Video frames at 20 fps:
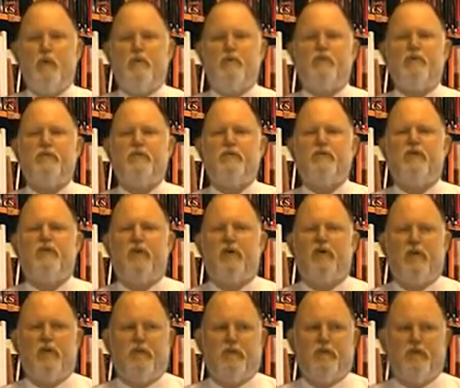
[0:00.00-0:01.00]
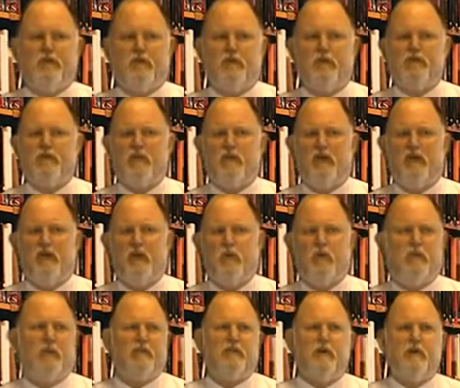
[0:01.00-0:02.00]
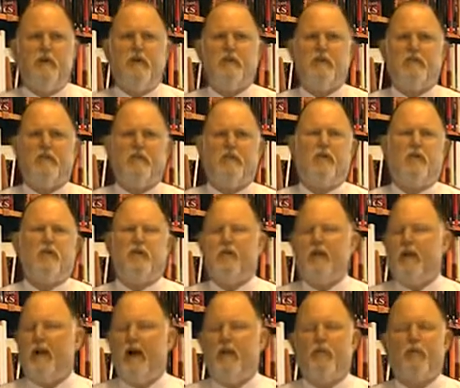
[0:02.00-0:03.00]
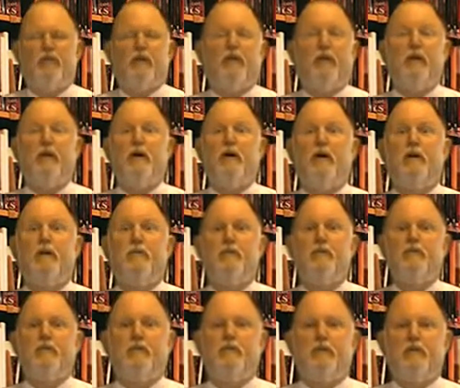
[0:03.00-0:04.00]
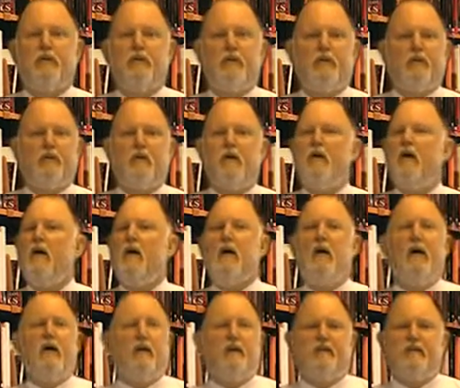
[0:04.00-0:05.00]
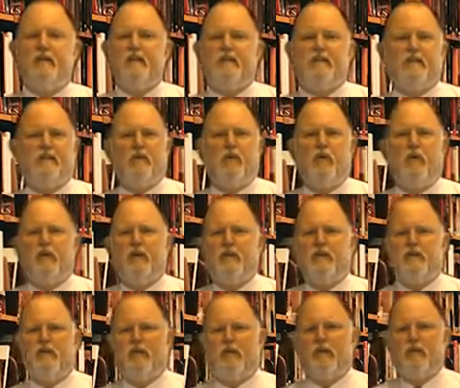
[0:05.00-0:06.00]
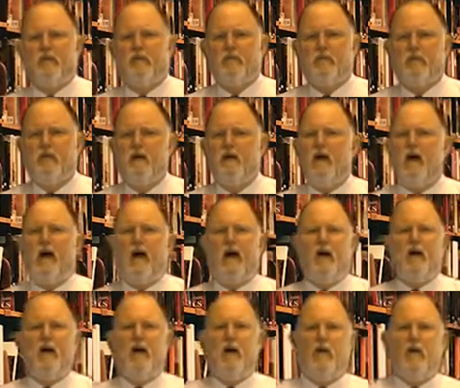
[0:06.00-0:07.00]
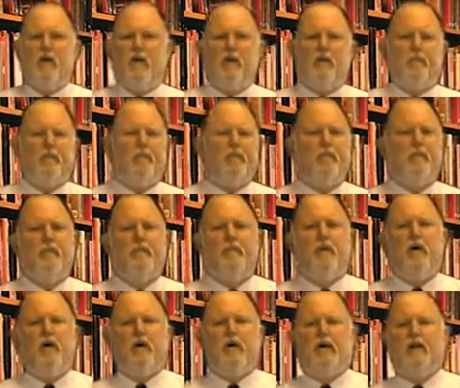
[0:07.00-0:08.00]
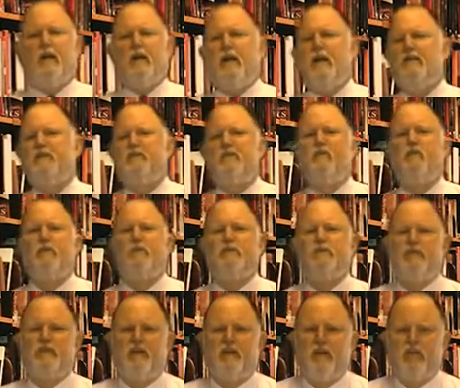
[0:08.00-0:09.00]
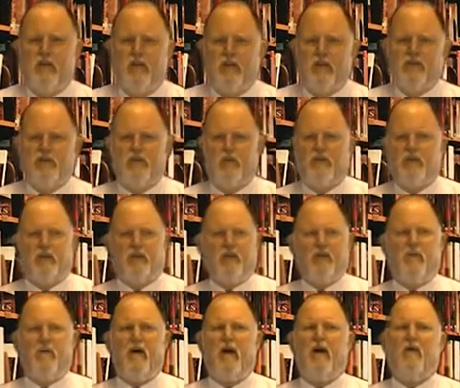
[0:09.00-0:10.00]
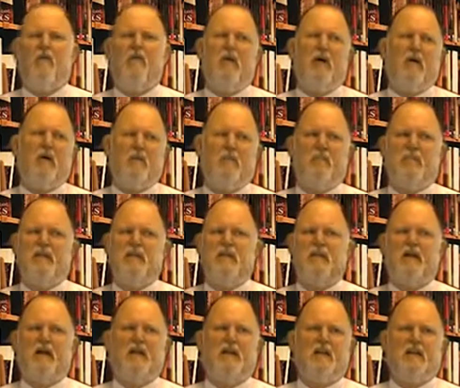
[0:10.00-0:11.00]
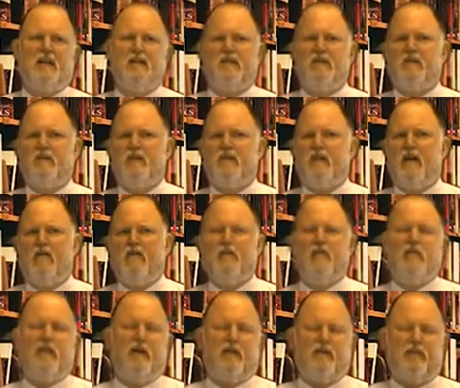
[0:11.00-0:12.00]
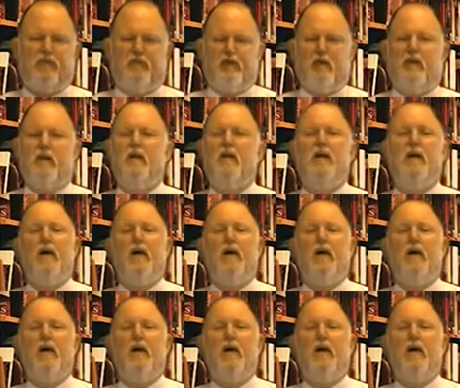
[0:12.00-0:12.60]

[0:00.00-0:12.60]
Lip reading: would you go first? You'd say, well, let's go internal, and I would agree 100% with you. It's easy going internal. I call up marketing, I say, what were sales last year? And they might, well, I'm busy, I can get to you this afternoon. That's fine.